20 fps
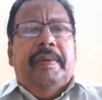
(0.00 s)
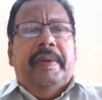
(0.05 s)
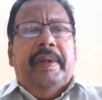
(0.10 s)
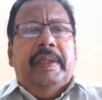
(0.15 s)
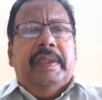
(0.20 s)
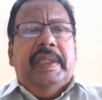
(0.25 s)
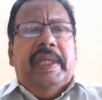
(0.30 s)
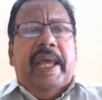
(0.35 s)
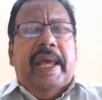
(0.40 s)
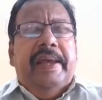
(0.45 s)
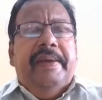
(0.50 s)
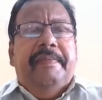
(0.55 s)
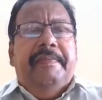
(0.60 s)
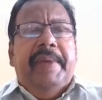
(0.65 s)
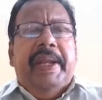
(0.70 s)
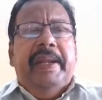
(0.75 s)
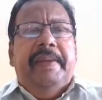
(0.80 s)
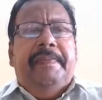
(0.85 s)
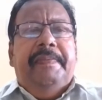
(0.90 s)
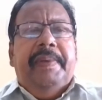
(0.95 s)
see,
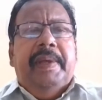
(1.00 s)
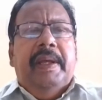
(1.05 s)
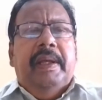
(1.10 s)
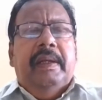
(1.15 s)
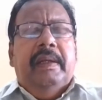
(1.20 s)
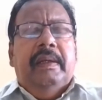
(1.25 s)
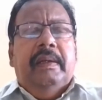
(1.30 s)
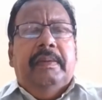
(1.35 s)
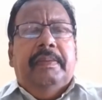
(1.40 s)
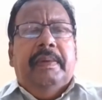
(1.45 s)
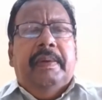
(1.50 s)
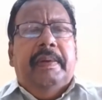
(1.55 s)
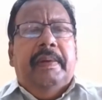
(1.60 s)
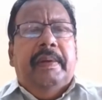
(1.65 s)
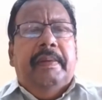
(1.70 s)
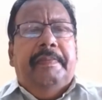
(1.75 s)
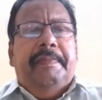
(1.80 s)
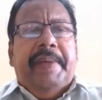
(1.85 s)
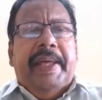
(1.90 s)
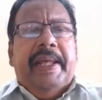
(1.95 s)
many
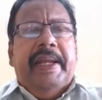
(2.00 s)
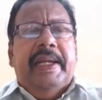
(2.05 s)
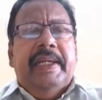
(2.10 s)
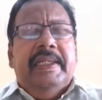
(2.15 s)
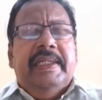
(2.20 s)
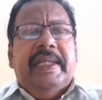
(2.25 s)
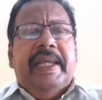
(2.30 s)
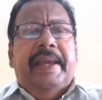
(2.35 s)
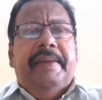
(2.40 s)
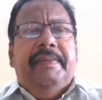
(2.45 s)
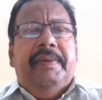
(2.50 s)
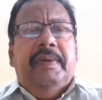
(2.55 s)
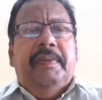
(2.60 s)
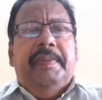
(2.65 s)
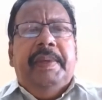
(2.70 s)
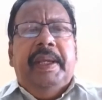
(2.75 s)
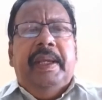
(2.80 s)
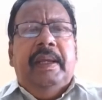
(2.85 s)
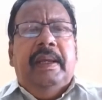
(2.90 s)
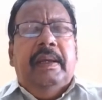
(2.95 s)
parents came to
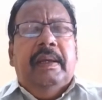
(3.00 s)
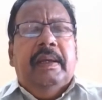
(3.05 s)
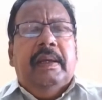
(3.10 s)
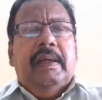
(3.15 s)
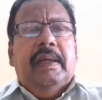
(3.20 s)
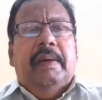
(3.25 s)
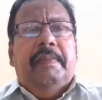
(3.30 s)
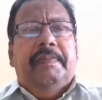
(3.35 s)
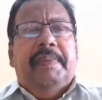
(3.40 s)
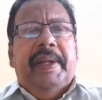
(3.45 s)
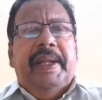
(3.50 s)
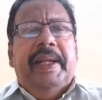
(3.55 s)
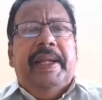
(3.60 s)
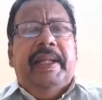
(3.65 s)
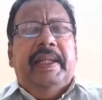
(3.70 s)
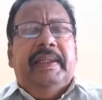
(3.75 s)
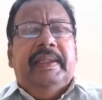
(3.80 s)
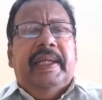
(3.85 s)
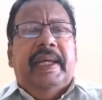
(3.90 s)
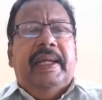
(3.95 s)
me
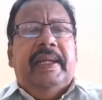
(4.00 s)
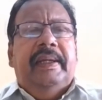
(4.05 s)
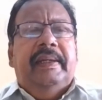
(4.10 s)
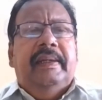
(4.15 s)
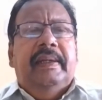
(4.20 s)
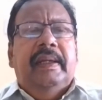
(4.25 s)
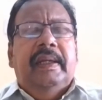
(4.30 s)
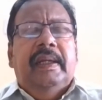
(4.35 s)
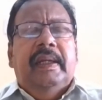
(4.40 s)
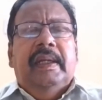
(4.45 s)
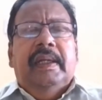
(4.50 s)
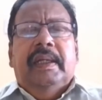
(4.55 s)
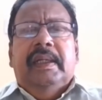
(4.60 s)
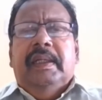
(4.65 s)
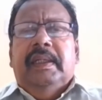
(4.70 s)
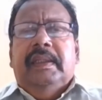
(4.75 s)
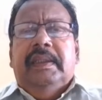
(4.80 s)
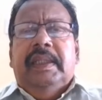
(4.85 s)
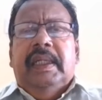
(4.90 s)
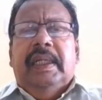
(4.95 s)
complaining that
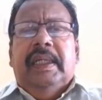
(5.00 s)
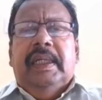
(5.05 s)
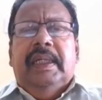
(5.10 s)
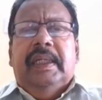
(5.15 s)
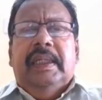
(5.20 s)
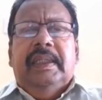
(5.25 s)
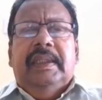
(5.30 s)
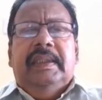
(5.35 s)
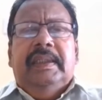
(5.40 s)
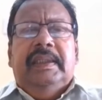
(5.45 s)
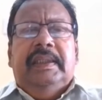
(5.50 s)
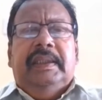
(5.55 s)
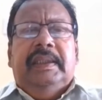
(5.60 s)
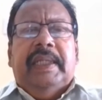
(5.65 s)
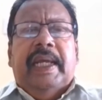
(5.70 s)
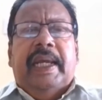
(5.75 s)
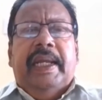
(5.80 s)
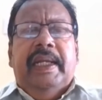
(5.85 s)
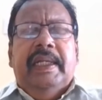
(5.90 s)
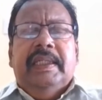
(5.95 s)
the
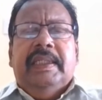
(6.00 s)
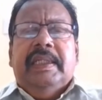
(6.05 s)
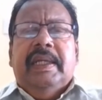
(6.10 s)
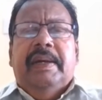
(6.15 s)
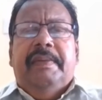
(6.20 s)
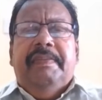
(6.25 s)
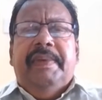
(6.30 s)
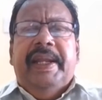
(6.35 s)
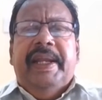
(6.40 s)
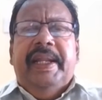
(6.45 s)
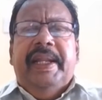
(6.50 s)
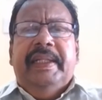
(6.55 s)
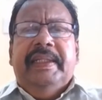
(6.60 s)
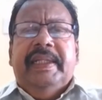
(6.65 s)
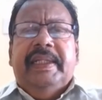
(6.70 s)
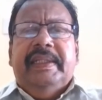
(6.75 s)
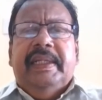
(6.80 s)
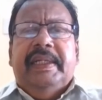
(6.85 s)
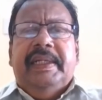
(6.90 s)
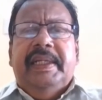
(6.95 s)
child is complaining
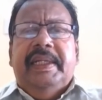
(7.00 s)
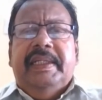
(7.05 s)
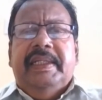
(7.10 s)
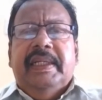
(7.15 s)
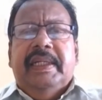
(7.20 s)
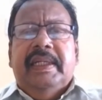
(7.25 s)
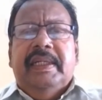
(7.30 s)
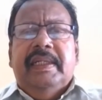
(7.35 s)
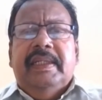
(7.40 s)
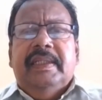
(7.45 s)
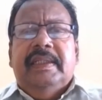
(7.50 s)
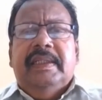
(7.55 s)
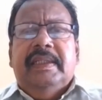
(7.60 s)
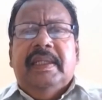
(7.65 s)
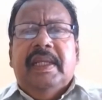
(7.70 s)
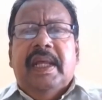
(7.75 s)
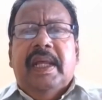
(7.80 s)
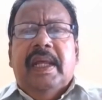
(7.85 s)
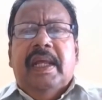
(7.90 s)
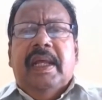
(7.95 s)
that the teacher is
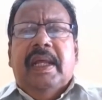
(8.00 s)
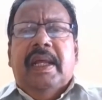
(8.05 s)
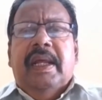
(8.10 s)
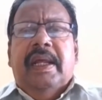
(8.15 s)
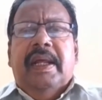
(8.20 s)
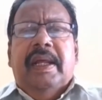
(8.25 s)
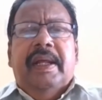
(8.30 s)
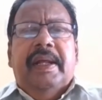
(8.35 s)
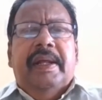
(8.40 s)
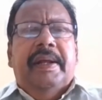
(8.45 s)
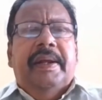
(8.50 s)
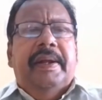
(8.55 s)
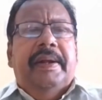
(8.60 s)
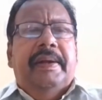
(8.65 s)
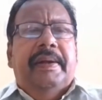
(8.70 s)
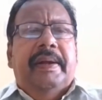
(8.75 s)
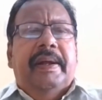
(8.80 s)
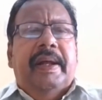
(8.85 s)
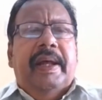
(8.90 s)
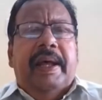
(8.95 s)

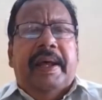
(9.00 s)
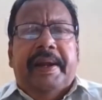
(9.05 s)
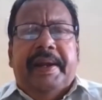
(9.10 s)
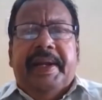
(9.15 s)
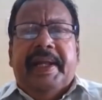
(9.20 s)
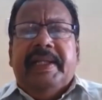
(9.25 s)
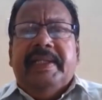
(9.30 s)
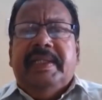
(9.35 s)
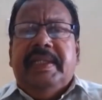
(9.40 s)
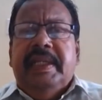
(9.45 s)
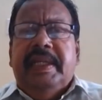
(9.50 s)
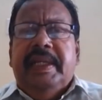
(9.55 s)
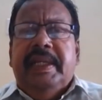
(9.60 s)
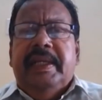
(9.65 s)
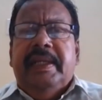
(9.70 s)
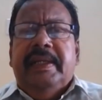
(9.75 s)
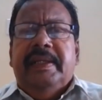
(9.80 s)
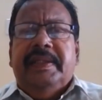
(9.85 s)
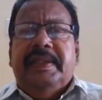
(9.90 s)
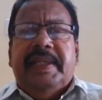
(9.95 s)

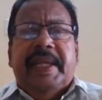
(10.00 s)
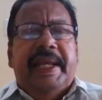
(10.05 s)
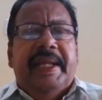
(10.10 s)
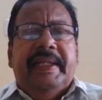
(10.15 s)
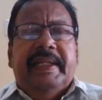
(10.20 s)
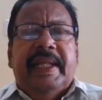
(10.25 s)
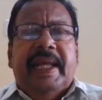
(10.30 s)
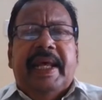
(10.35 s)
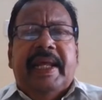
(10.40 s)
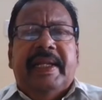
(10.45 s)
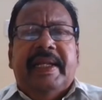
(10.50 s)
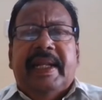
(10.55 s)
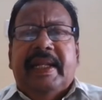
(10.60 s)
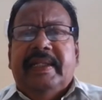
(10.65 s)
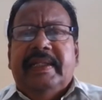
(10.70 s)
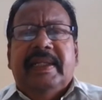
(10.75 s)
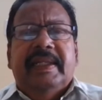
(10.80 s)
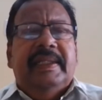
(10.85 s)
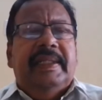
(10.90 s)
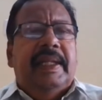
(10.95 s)
harassing, saying that and
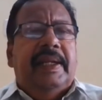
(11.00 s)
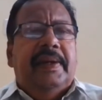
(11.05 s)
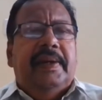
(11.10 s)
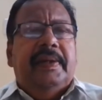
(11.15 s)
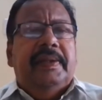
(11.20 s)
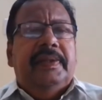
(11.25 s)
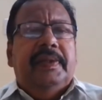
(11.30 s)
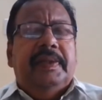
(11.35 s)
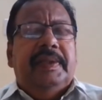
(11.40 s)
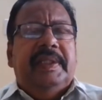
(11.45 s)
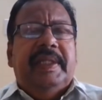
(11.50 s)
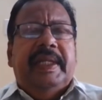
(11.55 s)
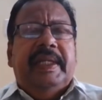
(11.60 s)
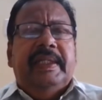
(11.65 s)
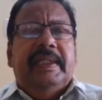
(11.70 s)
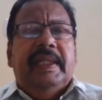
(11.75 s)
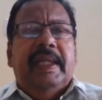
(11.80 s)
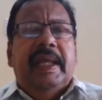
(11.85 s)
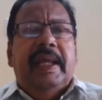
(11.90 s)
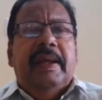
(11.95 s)
this and all those
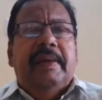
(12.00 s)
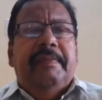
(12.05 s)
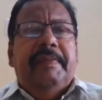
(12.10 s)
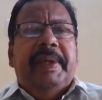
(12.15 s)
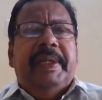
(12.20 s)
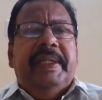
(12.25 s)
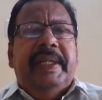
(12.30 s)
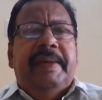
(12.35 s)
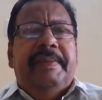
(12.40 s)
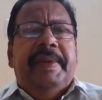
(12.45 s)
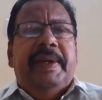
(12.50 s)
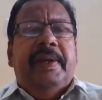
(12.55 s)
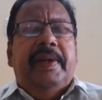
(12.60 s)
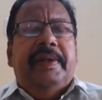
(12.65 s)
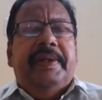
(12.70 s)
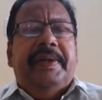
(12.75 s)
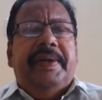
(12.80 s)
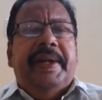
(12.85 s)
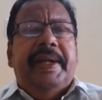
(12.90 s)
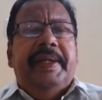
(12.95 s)
things. But they were
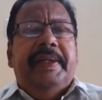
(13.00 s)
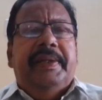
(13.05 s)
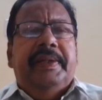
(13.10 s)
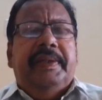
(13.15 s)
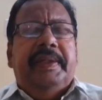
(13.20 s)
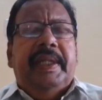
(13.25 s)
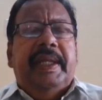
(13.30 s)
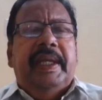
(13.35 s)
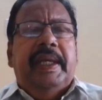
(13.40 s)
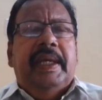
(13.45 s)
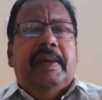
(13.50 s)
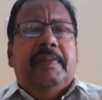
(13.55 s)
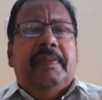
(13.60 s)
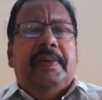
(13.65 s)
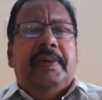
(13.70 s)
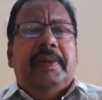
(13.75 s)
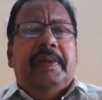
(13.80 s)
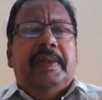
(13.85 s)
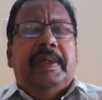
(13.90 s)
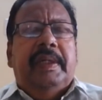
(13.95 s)
not trying to think
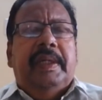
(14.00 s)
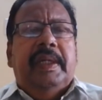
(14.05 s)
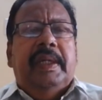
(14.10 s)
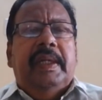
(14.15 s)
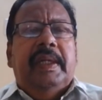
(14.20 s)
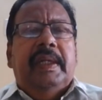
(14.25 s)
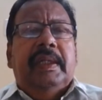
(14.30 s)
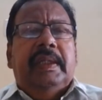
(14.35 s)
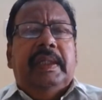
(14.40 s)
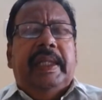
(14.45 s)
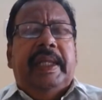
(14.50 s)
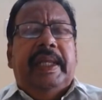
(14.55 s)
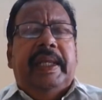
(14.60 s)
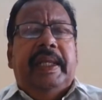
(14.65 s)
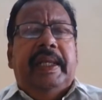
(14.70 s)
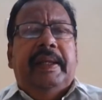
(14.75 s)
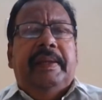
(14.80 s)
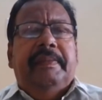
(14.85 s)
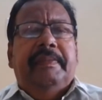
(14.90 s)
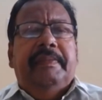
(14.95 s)
about
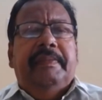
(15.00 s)
the